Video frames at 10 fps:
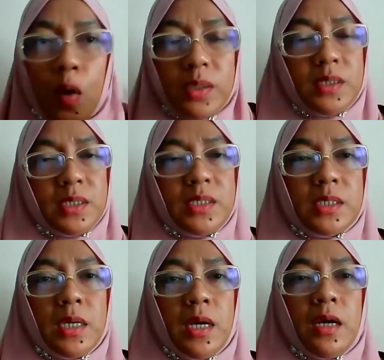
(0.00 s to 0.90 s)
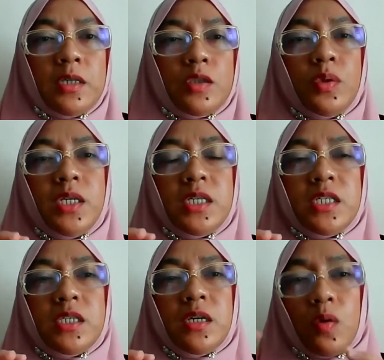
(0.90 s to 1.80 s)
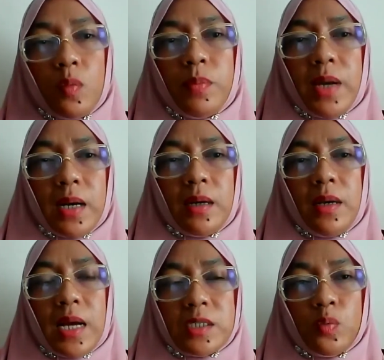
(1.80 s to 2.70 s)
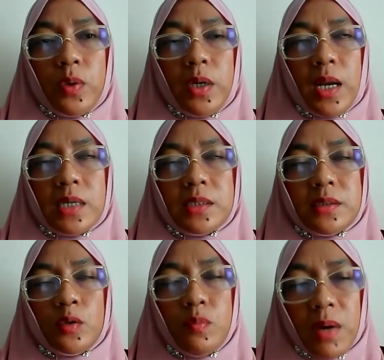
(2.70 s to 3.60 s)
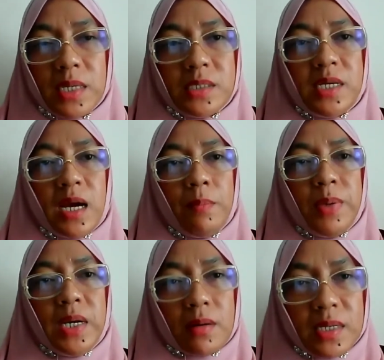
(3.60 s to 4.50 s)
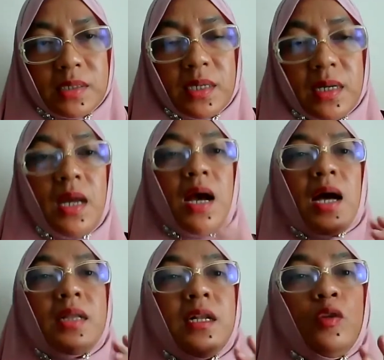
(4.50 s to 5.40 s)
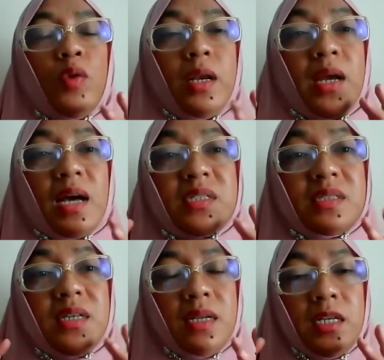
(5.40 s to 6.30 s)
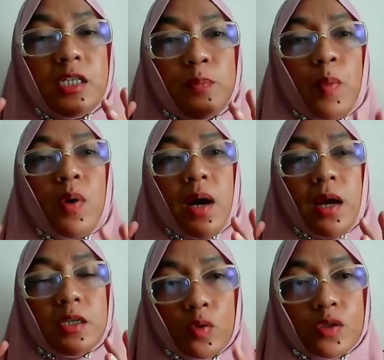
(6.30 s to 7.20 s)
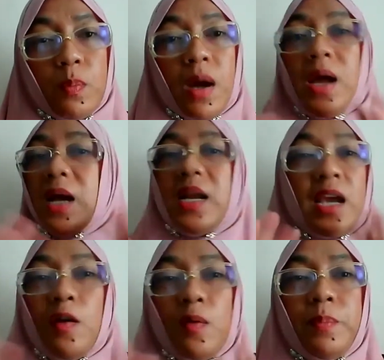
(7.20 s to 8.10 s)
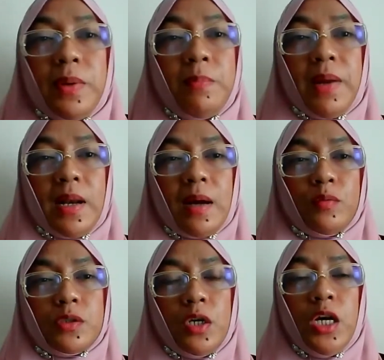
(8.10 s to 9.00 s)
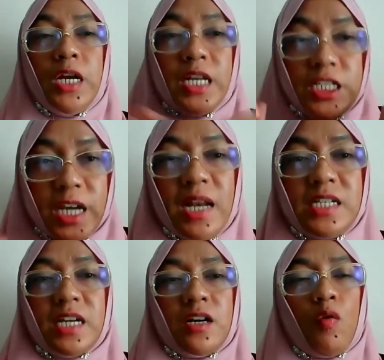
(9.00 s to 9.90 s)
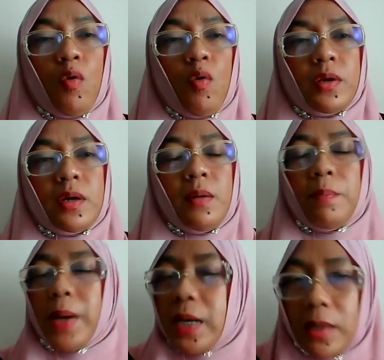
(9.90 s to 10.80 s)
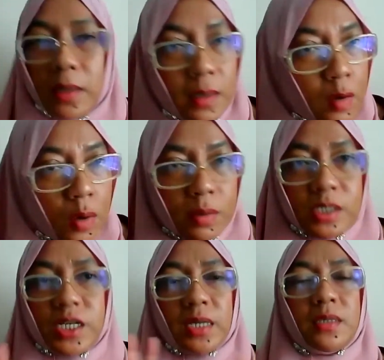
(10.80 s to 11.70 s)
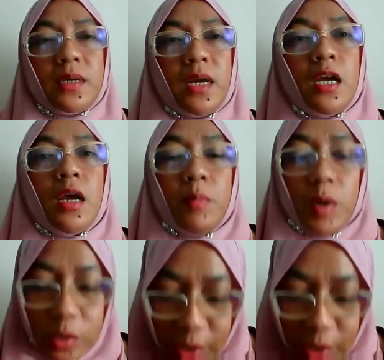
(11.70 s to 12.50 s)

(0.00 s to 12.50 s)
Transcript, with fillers: all this. So this is the group that last week, last two months they are being arrested. Until today, they are still in this POCA and SOSMA. They cannot be bailed out. They challenge at the court but the court rejected it because